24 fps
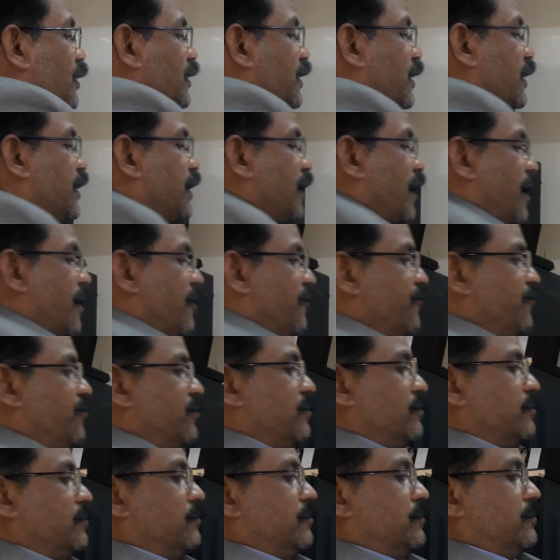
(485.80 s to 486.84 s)
the graph
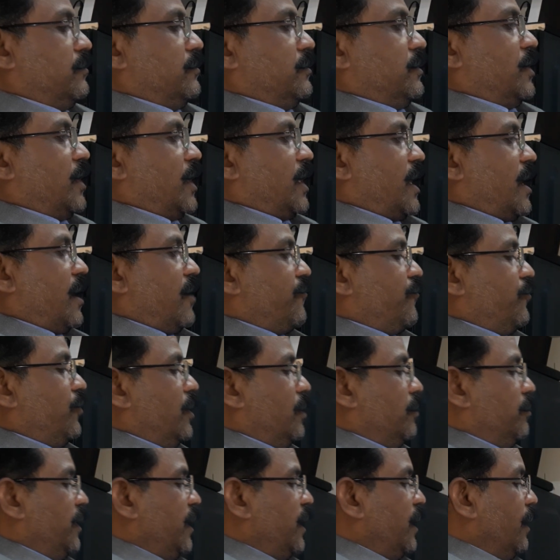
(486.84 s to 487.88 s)
will
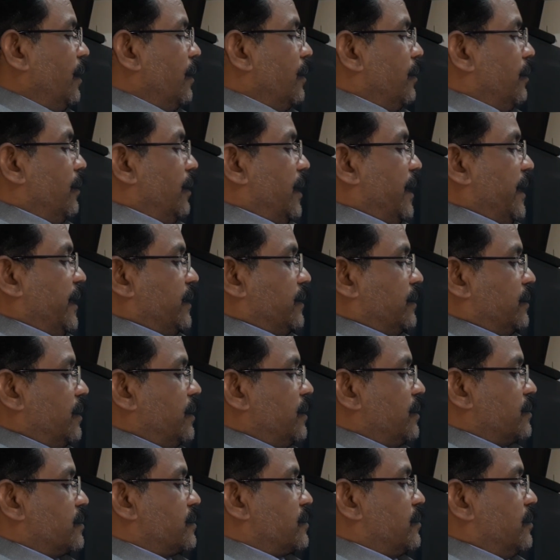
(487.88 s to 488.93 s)
be like
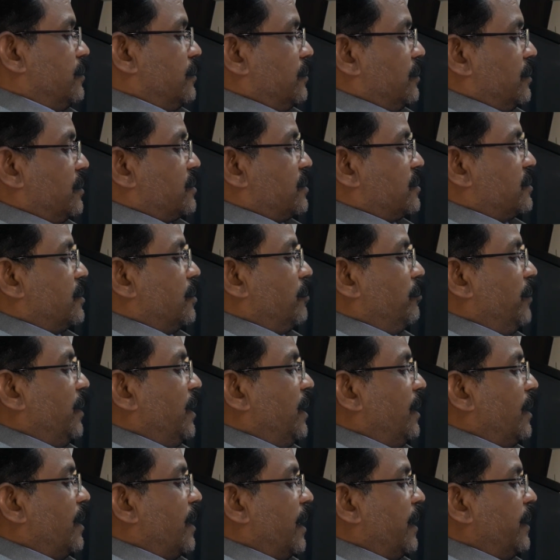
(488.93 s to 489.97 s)
this. This is the
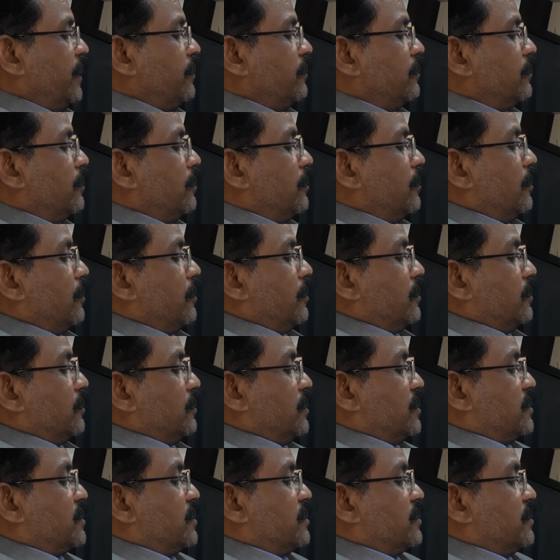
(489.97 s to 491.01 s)
mean line,
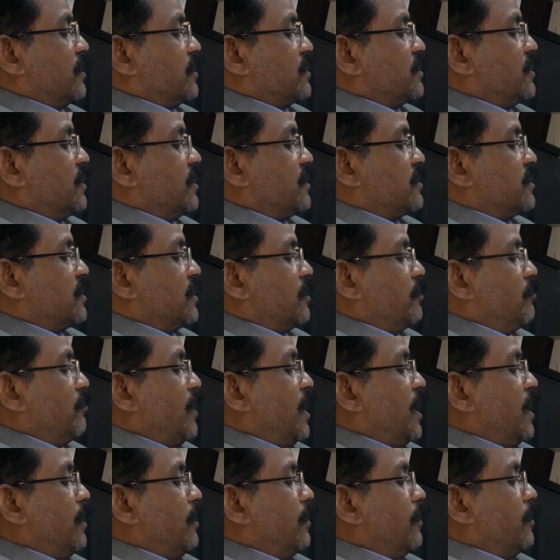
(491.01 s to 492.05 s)
this is the 6
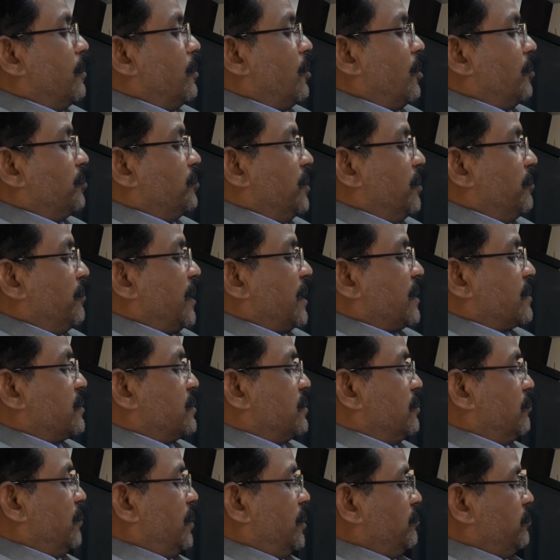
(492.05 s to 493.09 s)
sigma of the
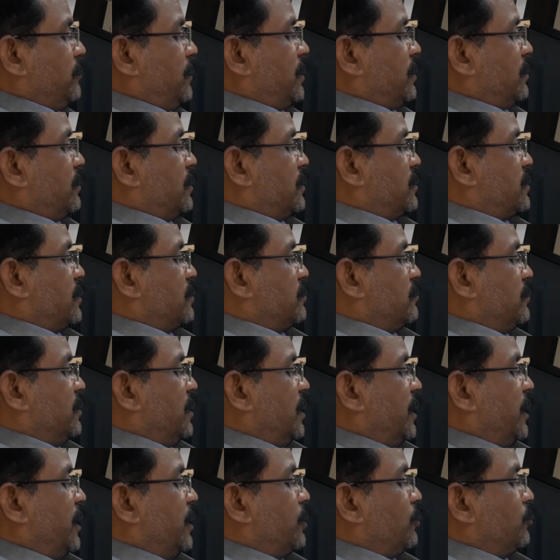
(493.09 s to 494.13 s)
maximum, this is
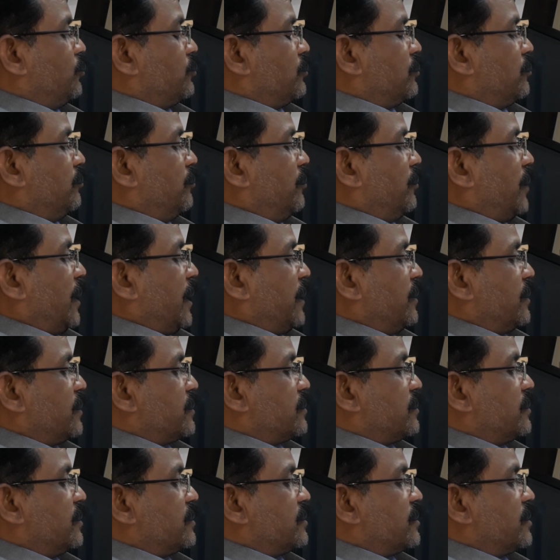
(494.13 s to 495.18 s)
negative
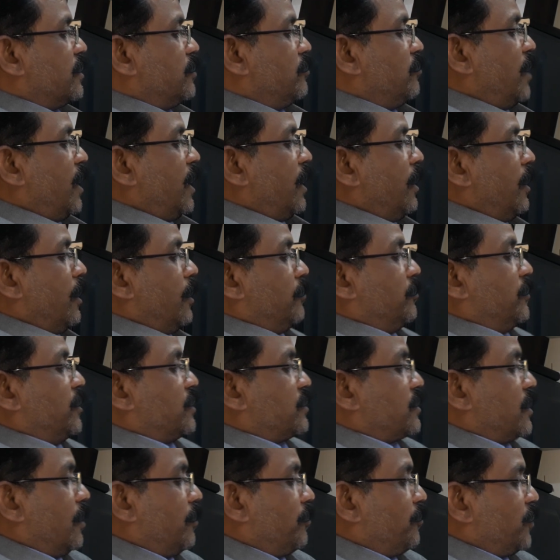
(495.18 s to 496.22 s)
minus 6 sigma
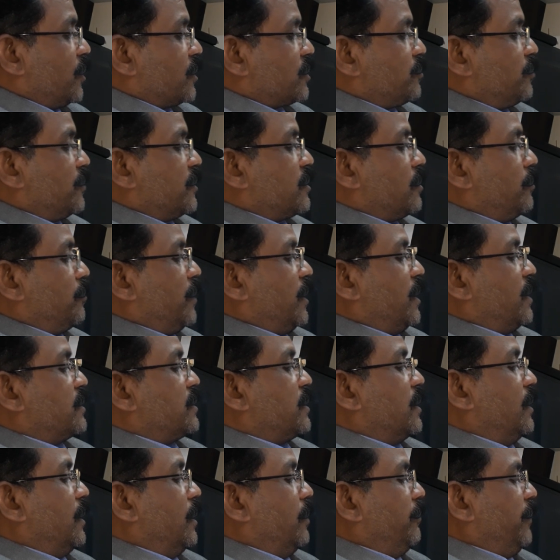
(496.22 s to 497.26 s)
means upper
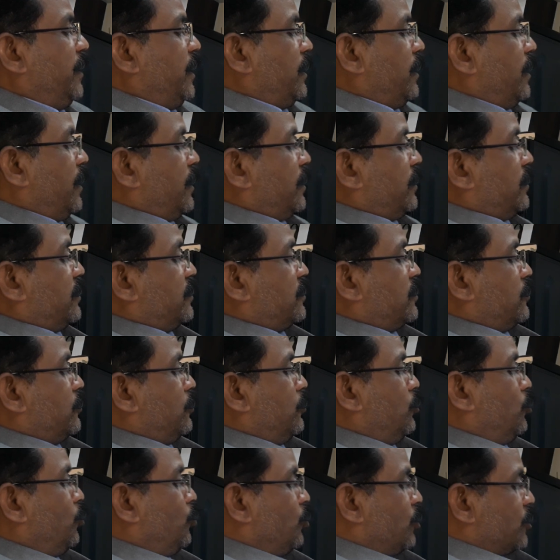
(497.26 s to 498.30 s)
specification limit, this is
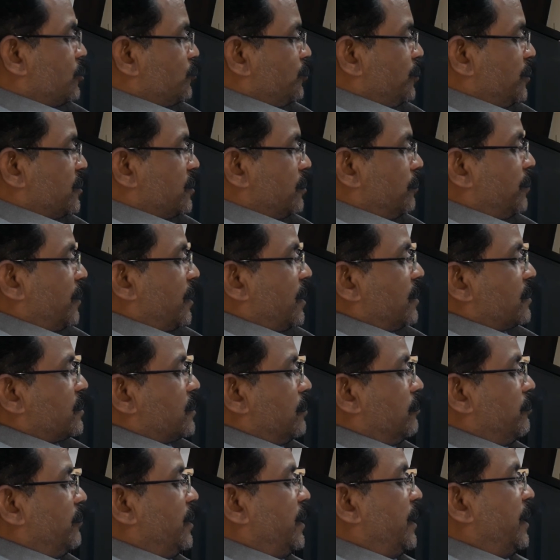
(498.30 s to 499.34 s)
lower
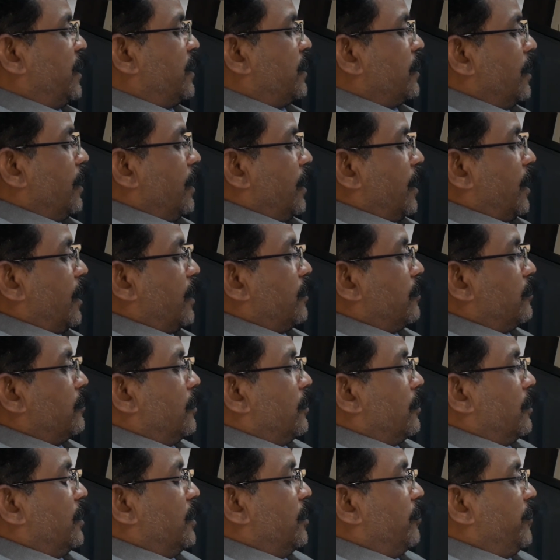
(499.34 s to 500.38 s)
specification limit and
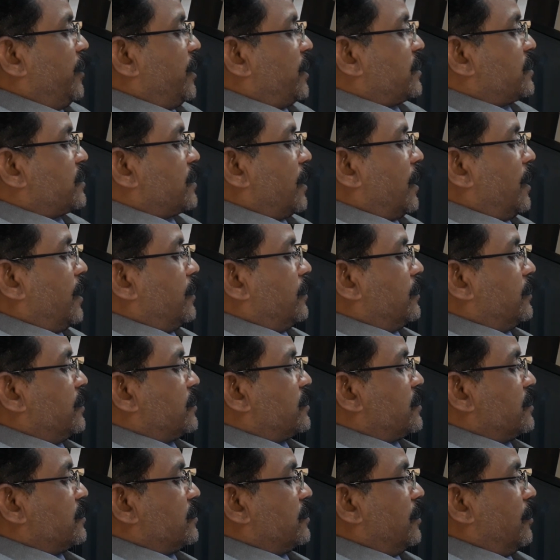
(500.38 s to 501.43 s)
limits, and
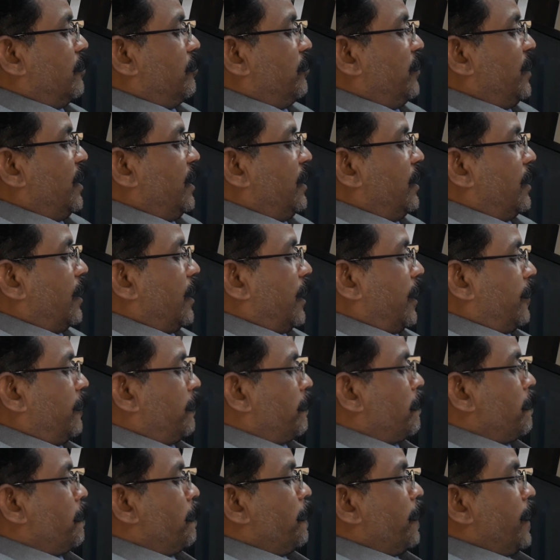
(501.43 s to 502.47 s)
this is the mean line.
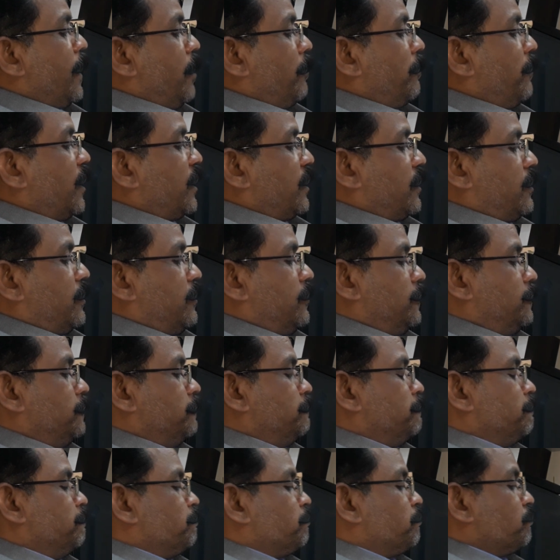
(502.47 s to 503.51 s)
But
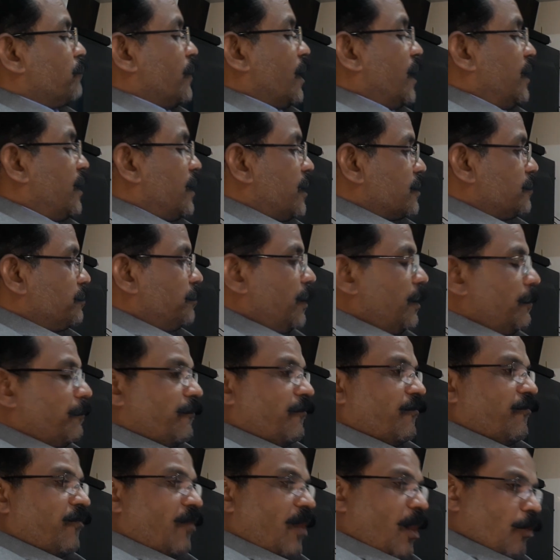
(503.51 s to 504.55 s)
it has been
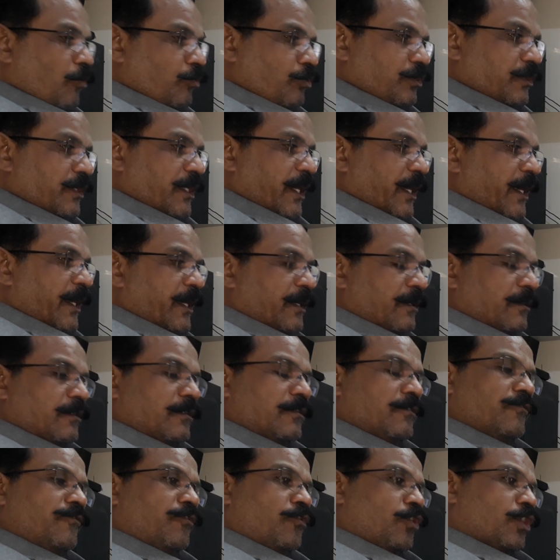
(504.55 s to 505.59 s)
found that
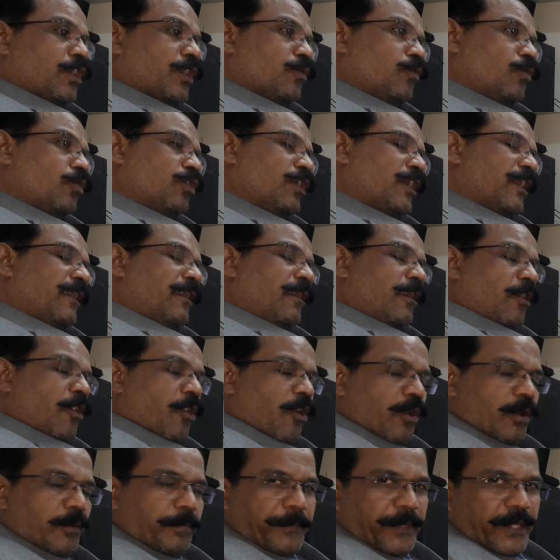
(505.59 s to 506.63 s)
for over a
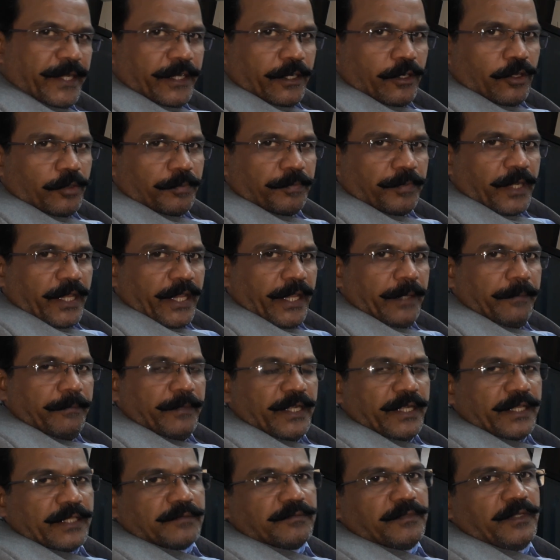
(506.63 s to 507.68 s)
long period of time
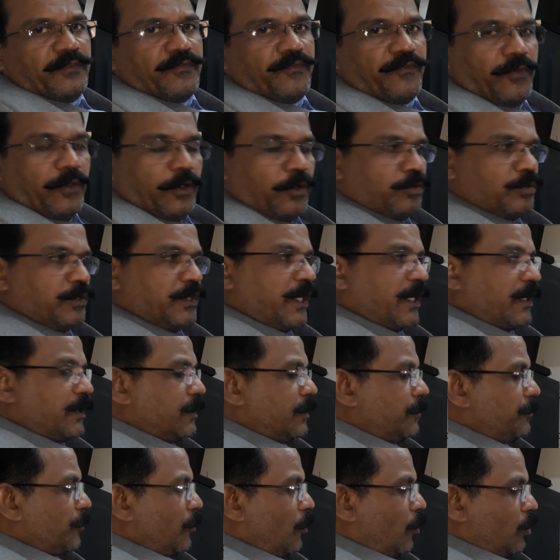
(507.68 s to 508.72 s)
it has been found that
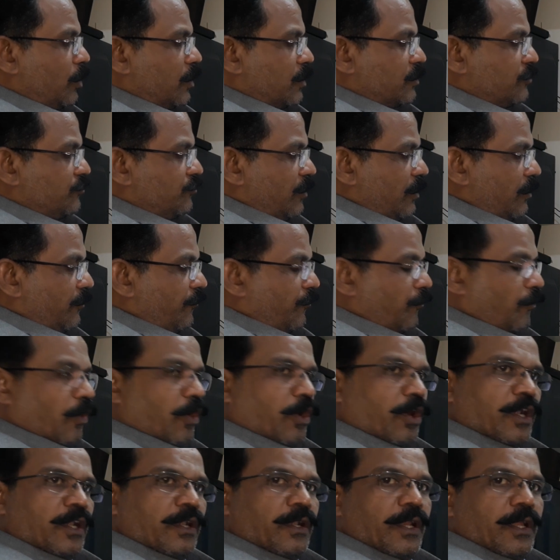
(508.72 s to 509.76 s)
the products will
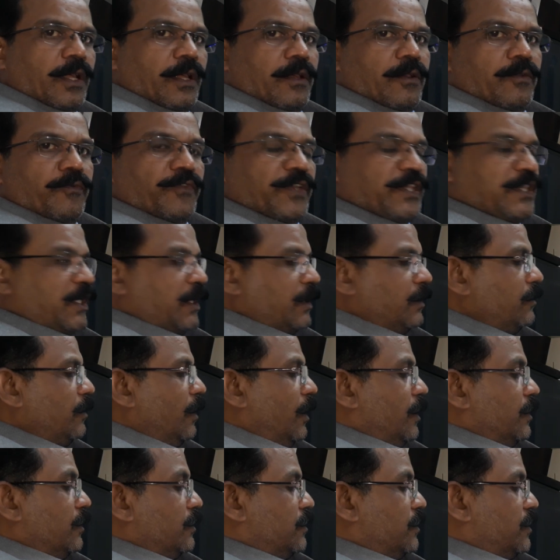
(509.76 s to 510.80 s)
fall within
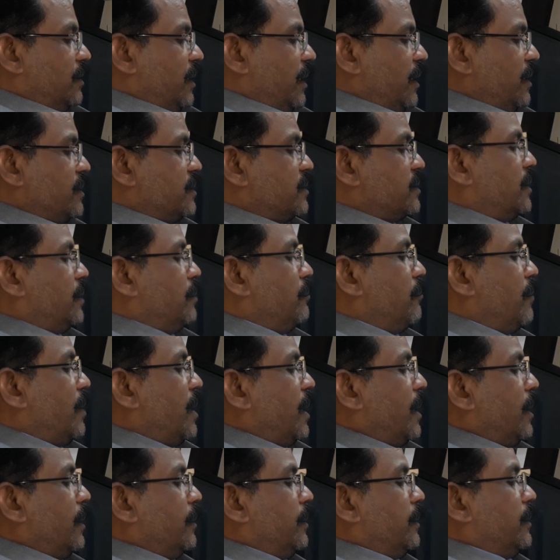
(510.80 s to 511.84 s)
3
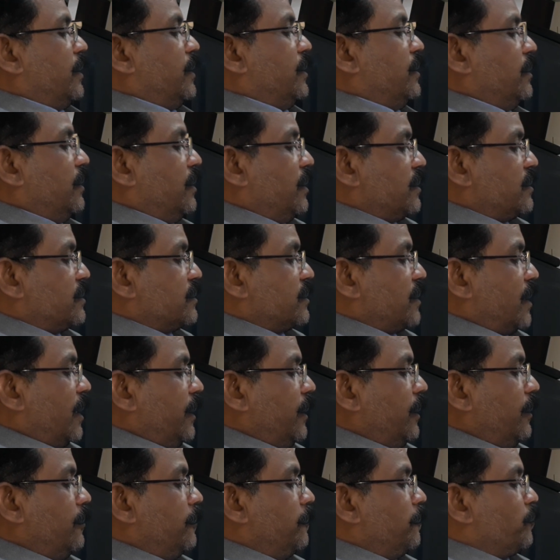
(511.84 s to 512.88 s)
sigma in this
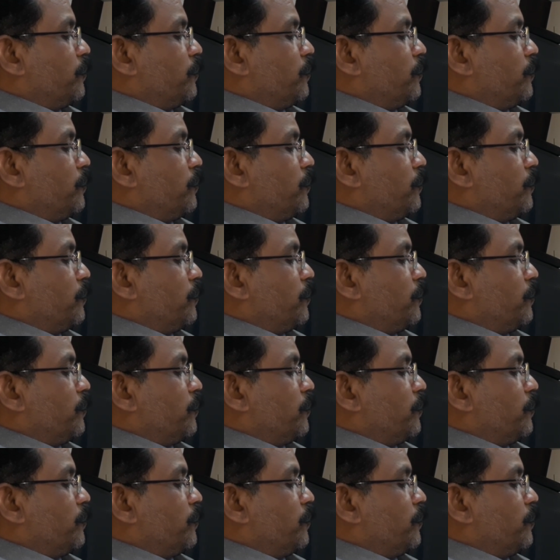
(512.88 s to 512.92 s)
side